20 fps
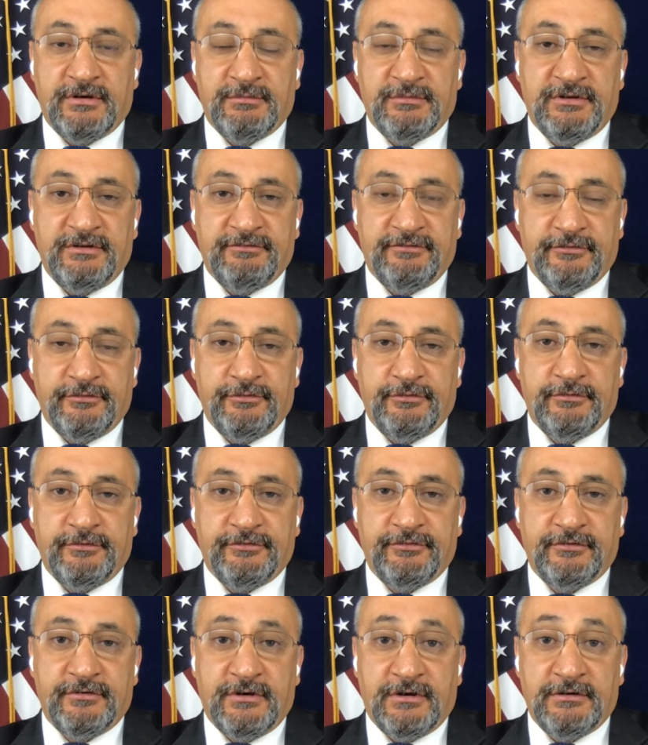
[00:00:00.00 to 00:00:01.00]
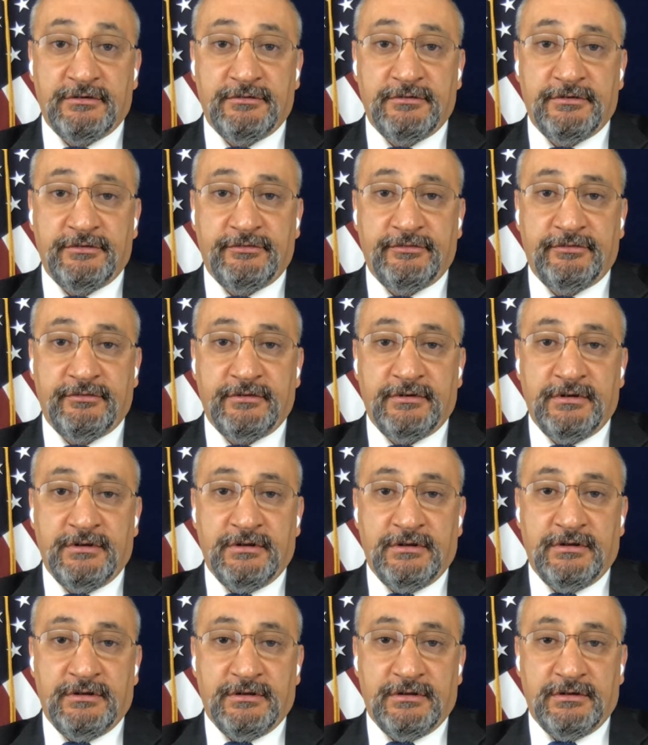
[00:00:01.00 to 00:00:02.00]
nominee for U.S. Congress
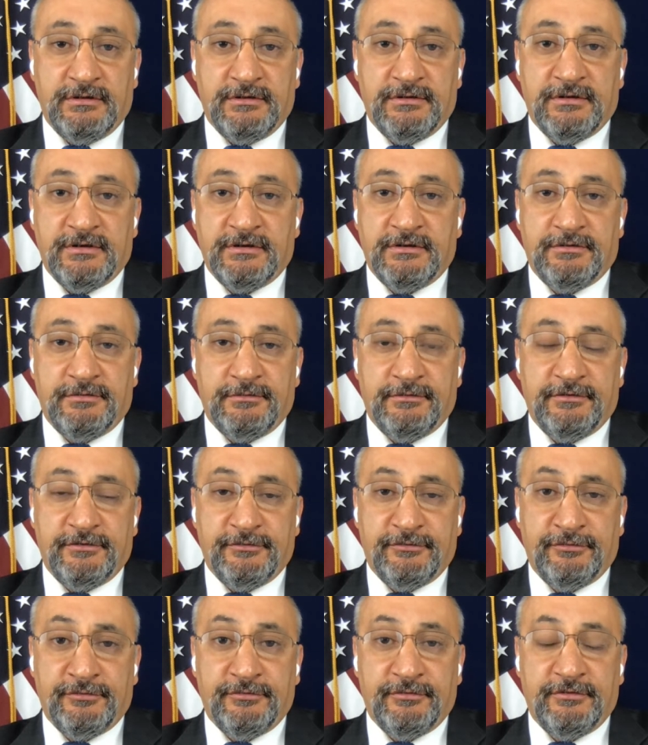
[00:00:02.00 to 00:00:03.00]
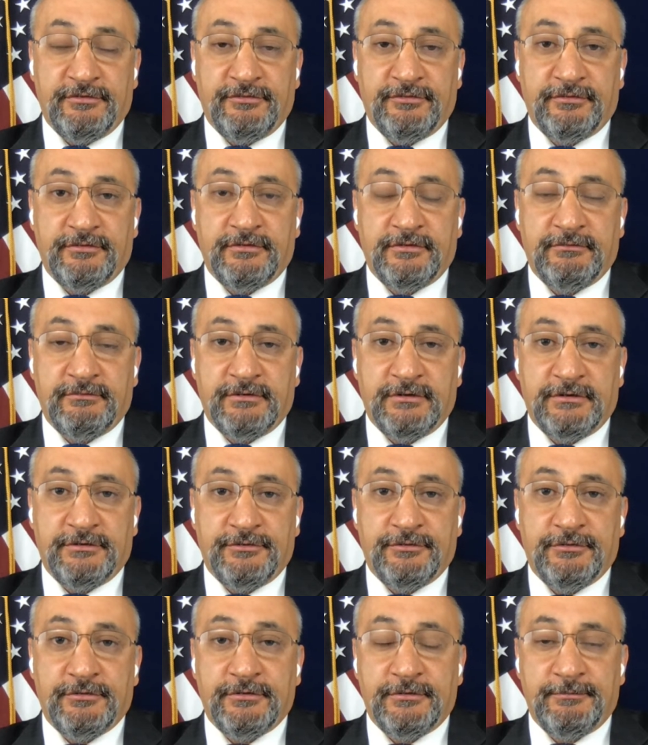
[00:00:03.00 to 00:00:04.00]
in the 9th Congressional District of
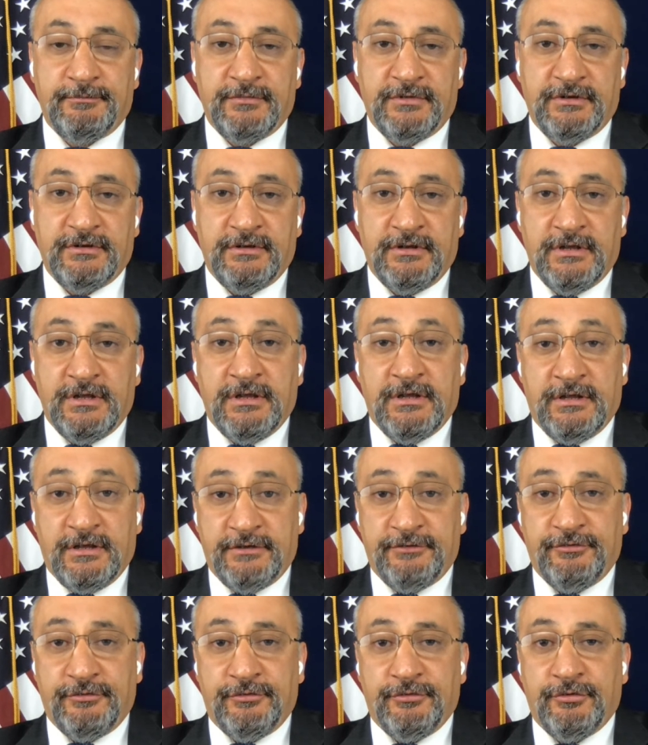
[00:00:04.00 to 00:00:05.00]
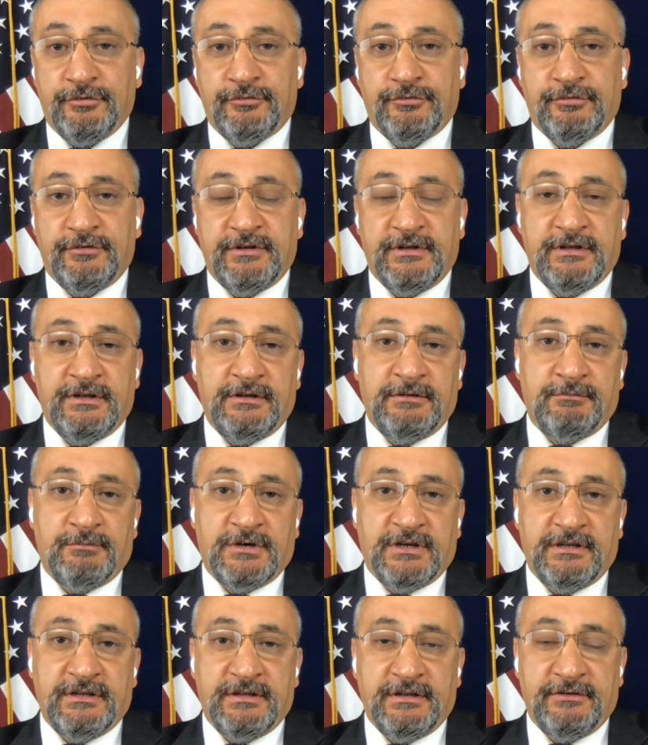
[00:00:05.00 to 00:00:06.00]
Illinois. As you know, today
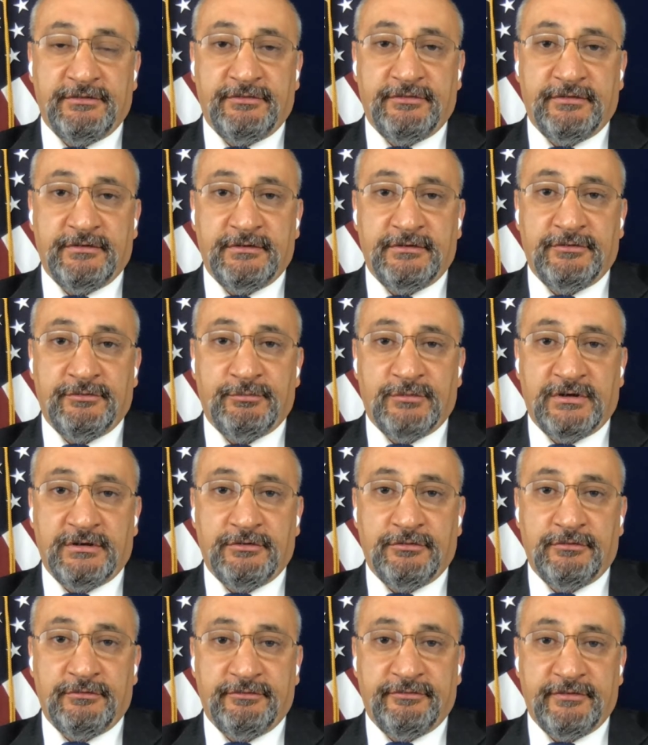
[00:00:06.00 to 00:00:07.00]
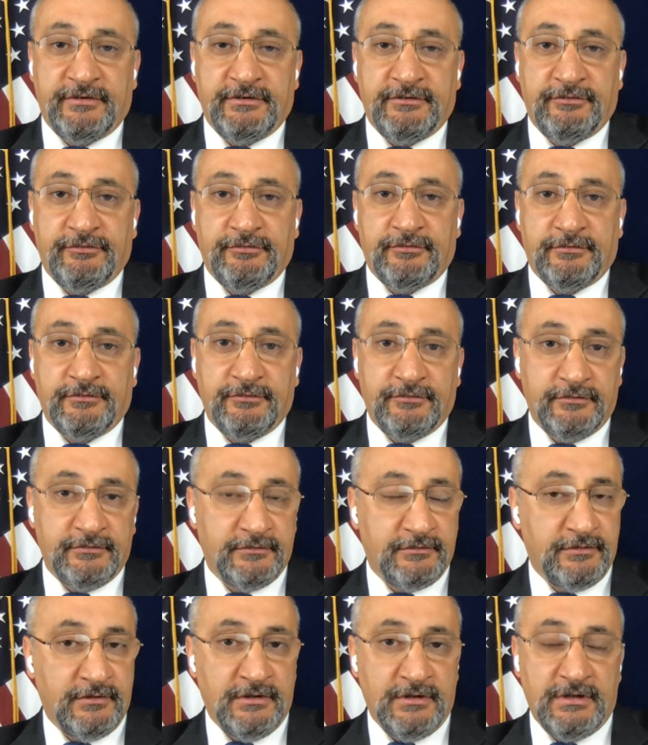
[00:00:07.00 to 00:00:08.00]
my guest is my good friend,
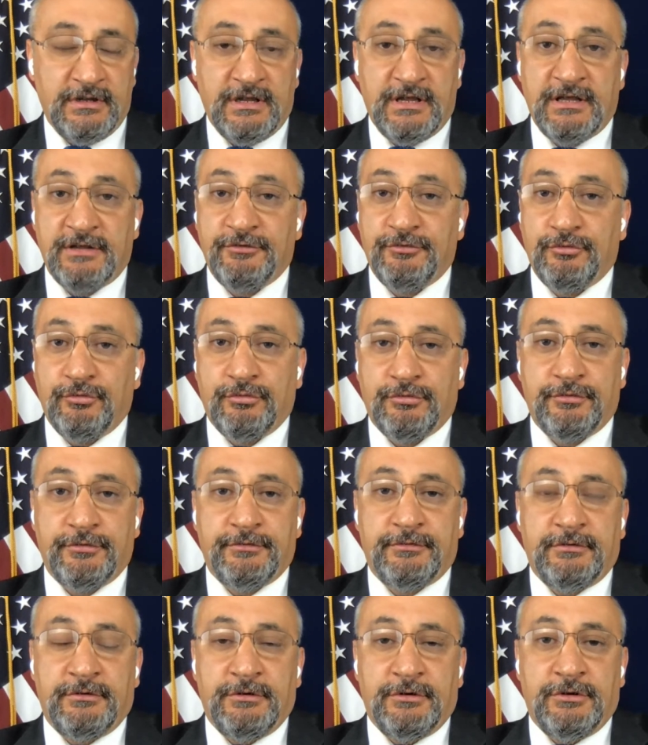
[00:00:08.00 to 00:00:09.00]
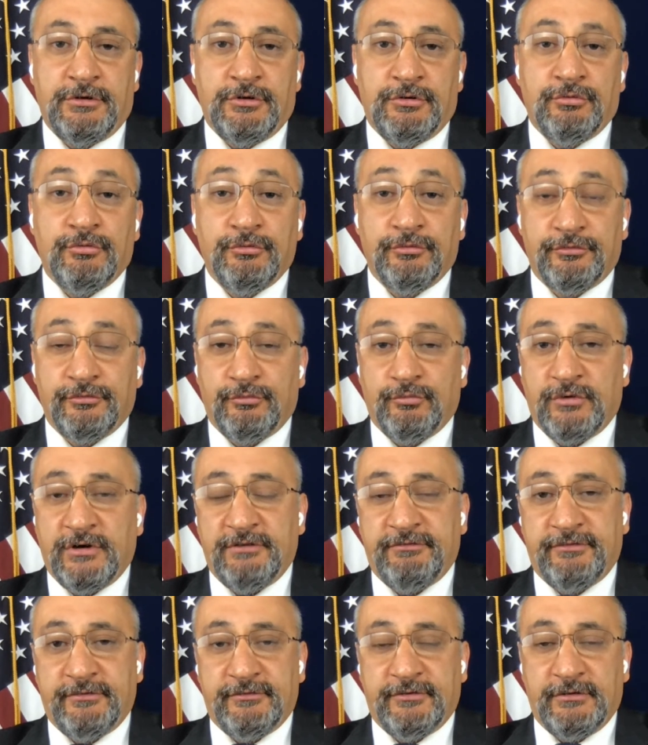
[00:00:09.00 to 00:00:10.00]
Sergeant Ann Dorn, who is the
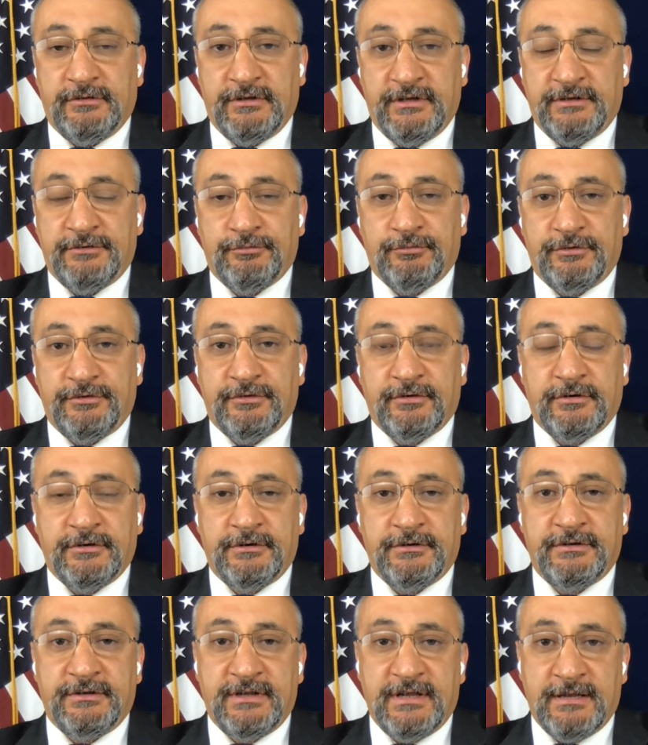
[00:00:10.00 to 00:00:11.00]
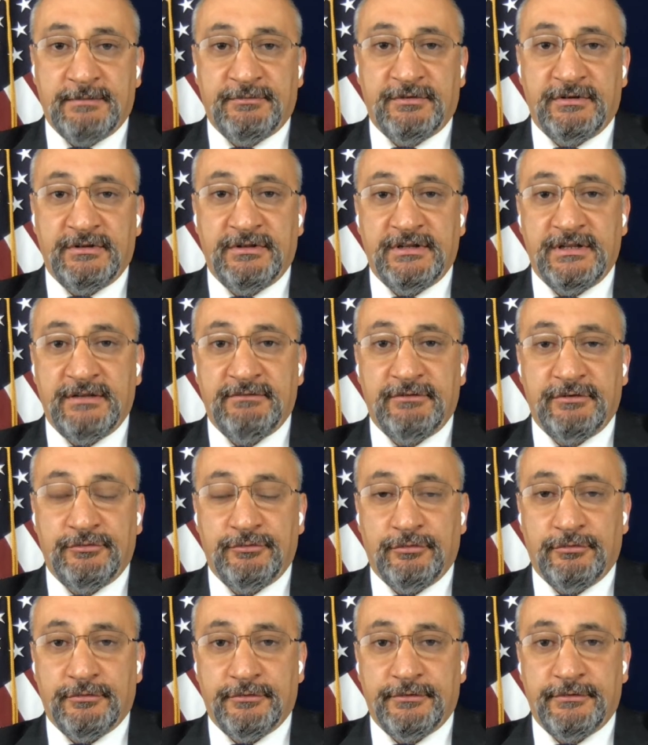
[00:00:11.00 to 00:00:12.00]
wife of the late retired Captain
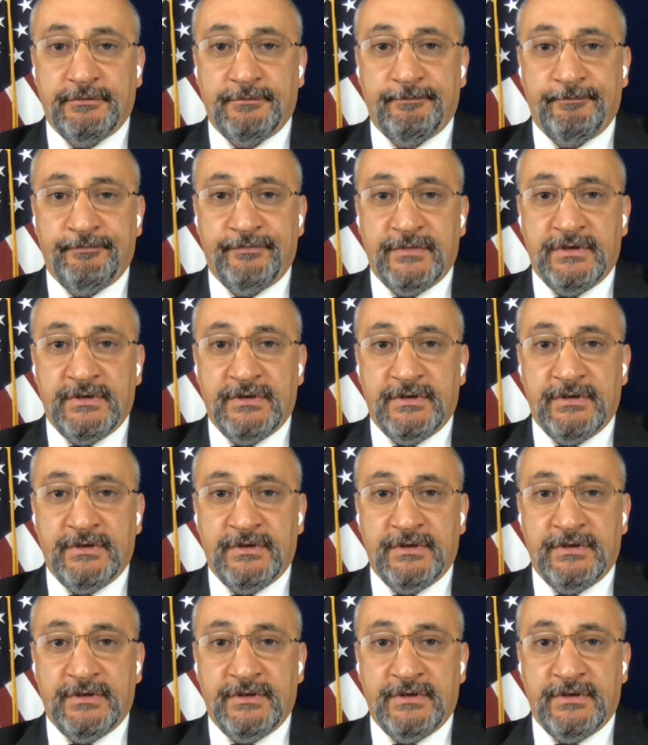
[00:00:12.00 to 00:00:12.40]
David Dorn.